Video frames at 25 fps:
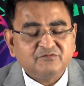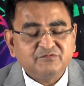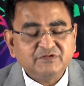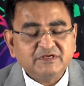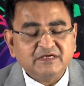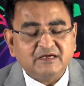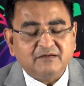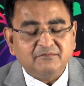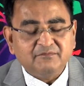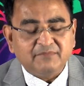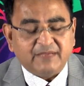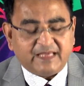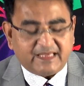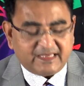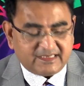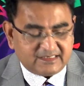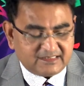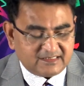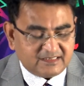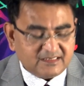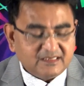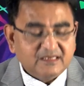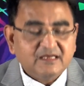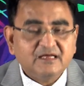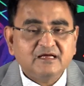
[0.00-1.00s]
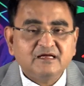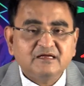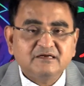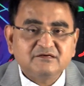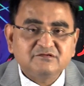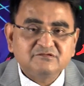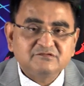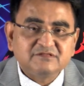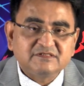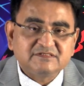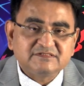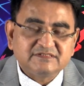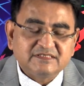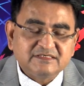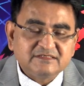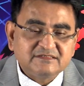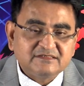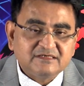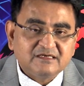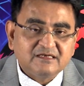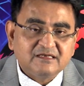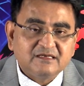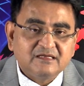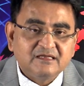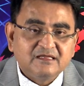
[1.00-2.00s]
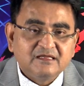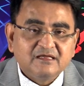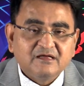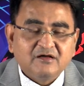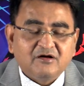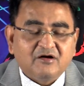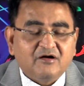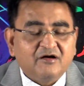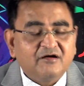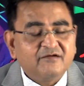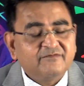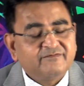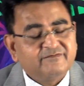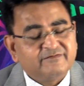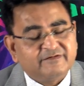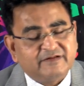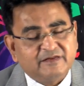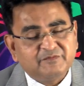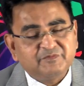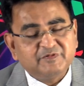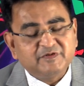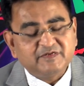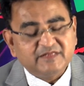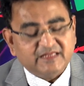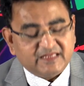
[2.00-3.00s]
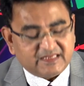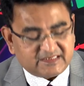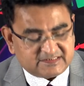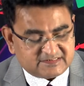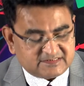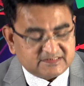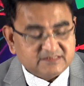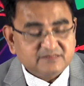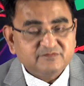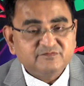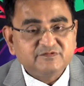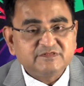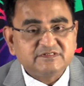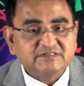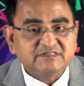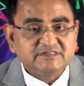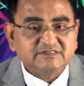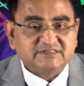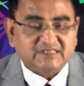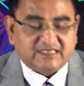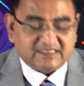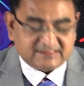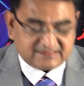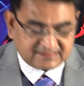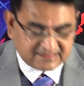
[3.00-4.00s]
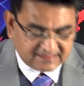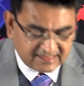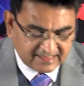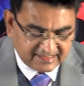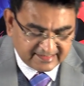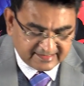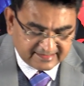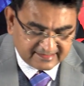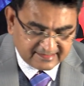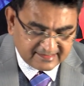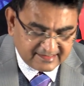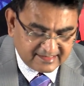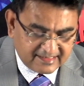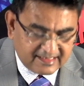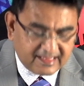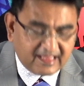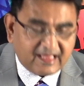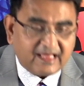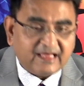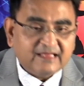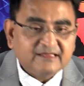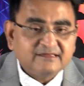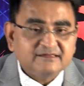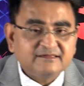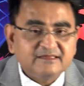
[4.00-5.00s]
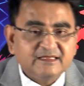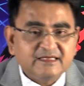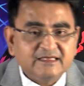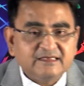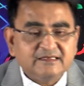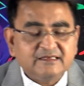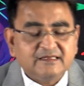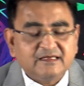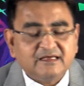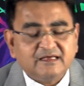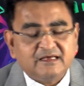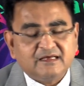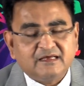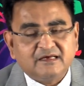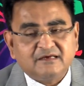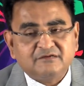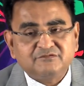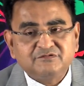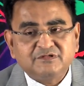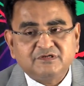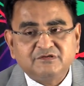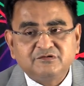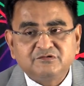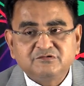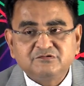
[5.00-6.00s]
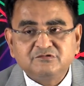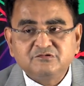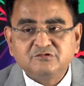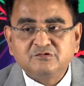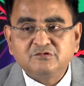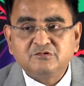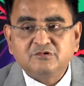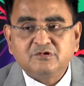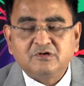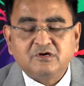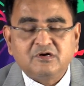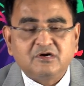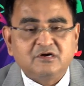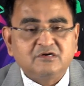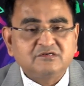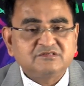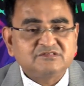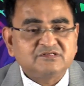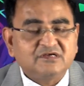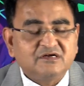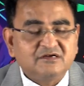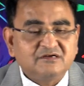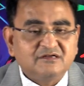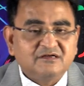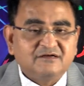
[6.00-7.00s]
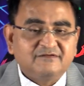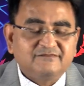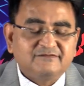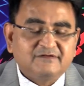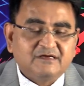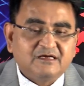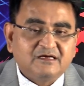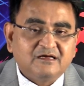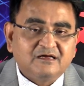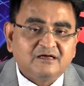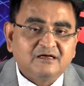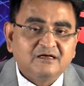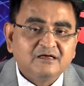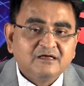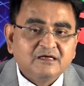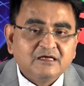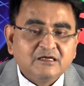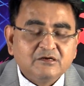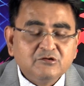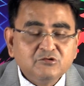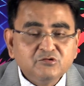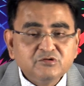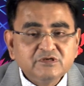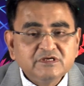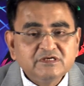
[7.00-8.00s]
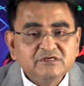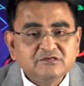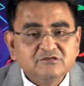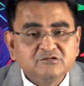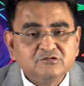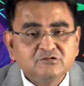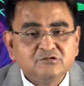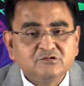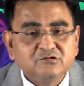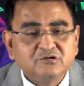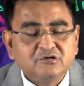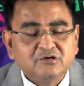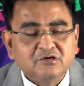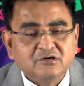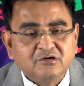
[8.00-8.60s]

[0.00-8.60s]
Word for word: we come back to the central of Reppe reaction which is acetylene and then we are going to sort of look into